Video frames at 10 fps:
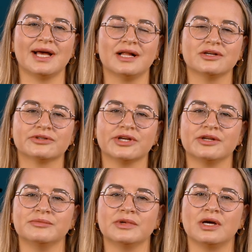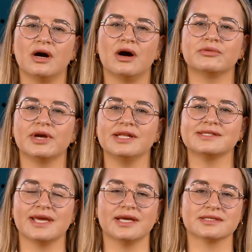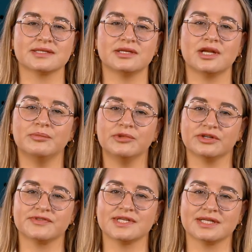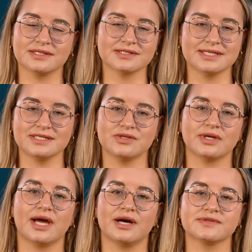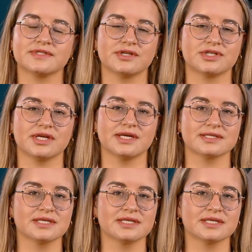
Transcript: algorithm already takes a number of signals into account, such as